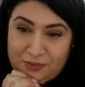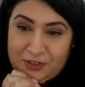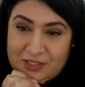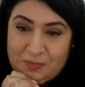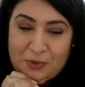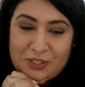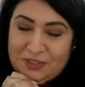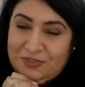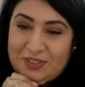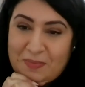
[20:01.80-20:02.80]
first point
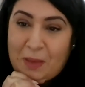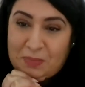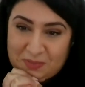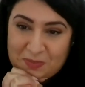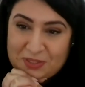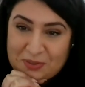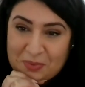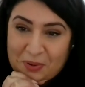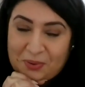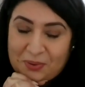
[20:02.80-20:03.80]
on the map is
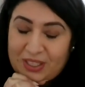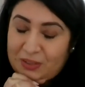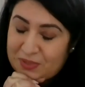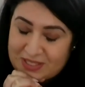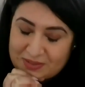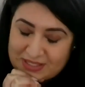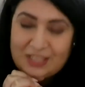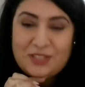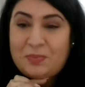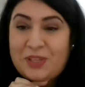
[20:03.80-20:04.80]
Peterborough. It was
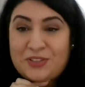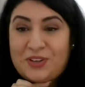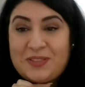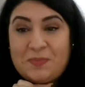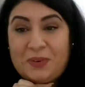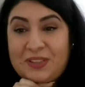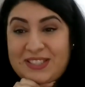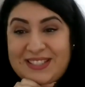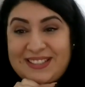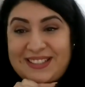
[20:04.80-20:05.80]
such a pleasure
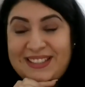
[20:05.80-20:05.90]
experience.